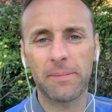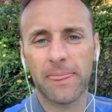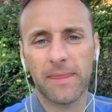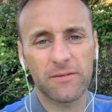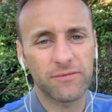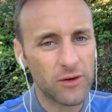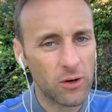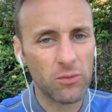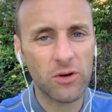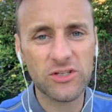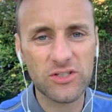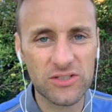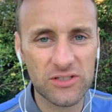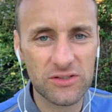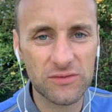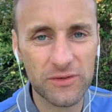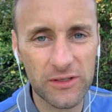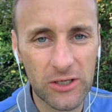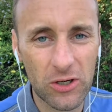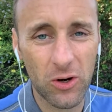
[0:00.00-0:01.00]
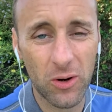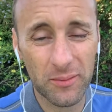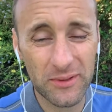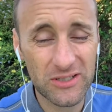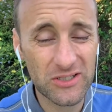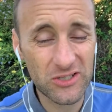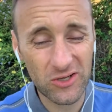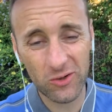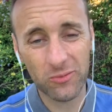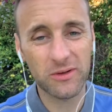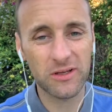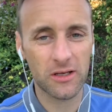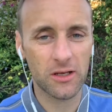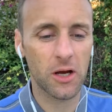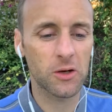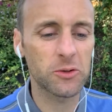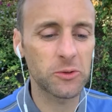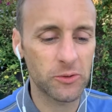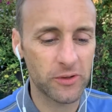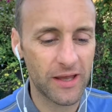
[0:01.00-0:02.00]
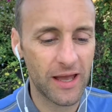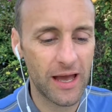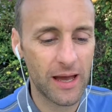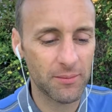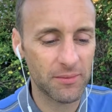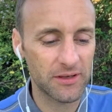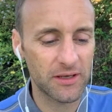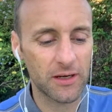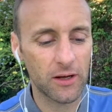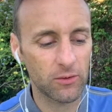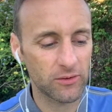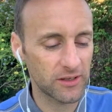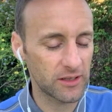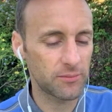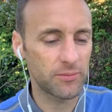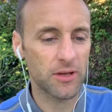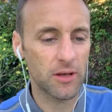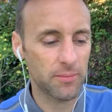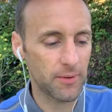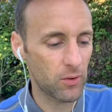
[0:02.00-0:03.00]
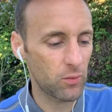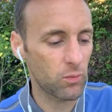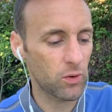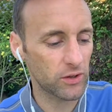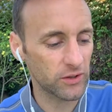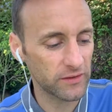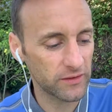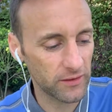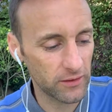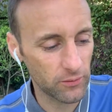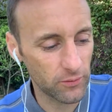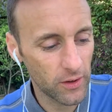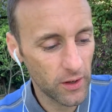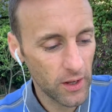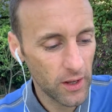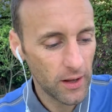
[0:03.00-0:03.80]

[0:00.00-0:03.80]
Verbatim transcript: If you're watching this video, I'm assuming you know who I am and you know a little bit about what I do.